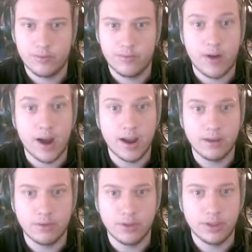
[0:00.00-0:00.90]

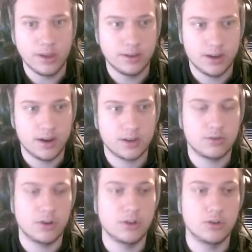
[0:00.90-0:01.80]
5 on the z-axis,
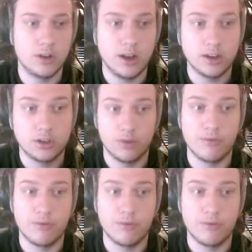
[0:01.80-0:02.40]
right? So the light is still